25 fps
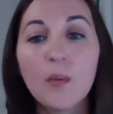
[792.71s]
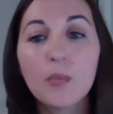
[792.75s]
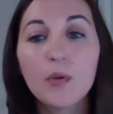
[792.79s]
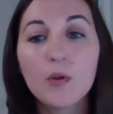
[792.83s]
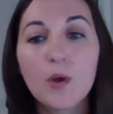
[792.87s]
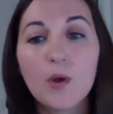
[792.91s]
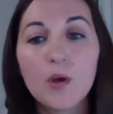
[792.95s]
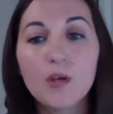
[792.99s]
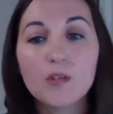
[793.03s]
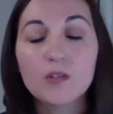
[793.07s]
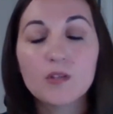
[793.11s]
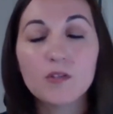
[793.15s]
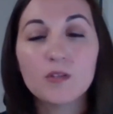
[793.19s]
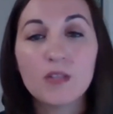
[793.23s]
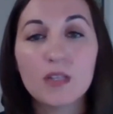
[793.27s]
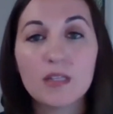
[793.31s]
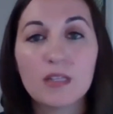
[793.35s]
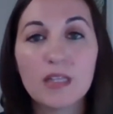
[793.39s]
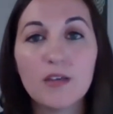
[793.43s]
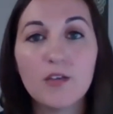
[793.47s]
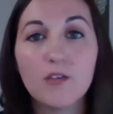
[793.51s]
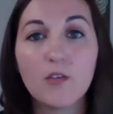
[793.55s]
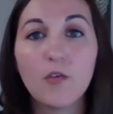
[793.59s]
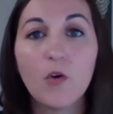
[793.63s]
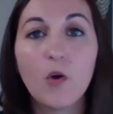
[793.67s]
but also that
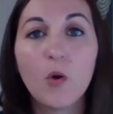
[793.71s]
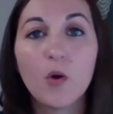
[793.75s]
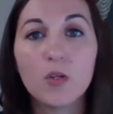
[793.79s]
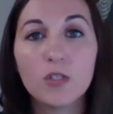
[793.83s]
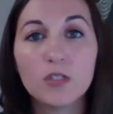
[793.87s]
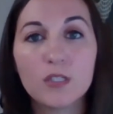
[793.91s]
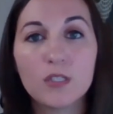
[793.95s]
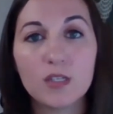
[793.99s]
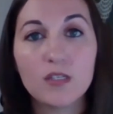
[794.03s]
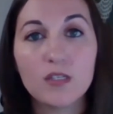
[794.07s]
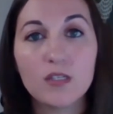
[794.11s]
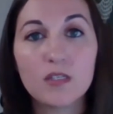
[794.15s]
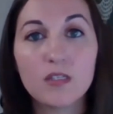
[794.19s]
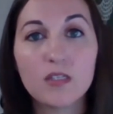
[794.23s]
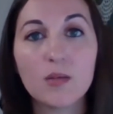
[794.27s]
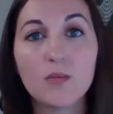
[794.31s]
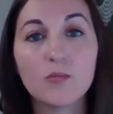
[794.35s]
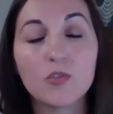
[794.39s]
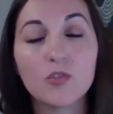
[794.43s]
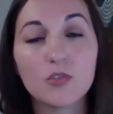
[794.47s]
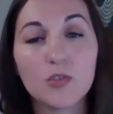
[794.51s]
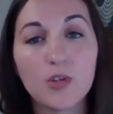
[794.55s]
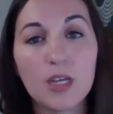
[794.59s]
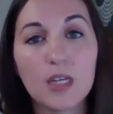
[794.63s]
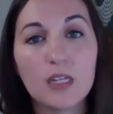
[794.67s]
they've done
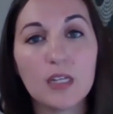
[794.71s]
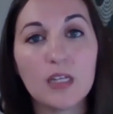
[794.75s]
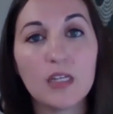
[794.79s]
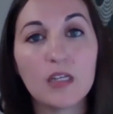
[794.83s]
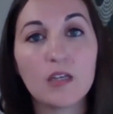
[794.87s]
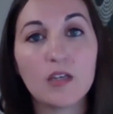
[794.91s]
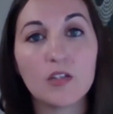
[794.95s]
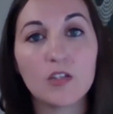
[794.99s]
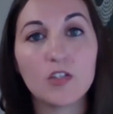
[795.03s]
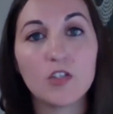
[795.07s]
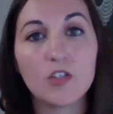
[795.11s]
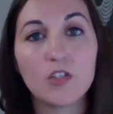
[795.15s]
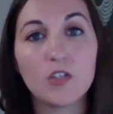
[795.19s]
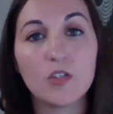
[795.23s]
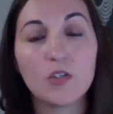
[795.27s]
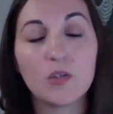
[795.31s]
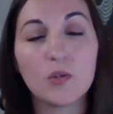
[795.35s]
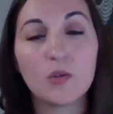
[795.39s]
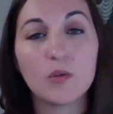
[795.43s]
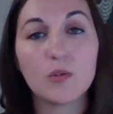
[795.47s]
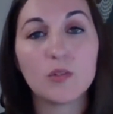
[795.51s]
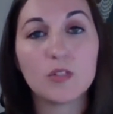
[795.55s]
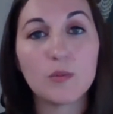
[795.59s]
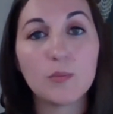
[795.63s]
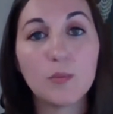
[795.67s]
some training
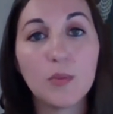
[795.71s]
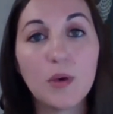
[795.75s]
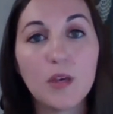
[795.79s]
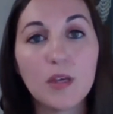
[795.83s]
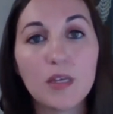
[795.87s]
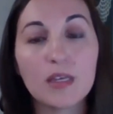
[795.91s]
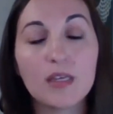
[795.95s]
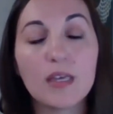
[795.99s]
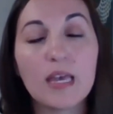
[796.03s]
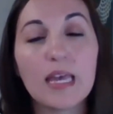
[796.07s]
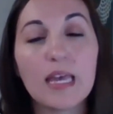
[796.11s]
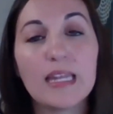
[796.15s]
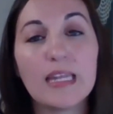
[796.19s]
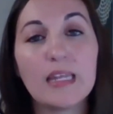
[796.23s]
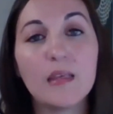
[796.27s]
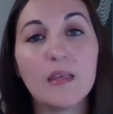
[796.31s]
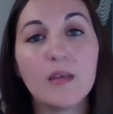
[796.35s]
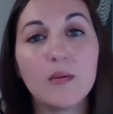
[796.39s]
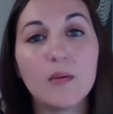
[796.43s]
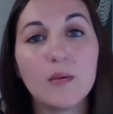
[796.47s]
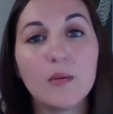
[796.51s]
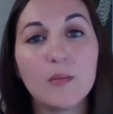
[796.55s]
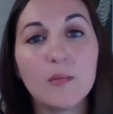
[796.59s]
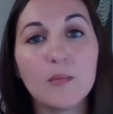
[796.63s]
to debunk any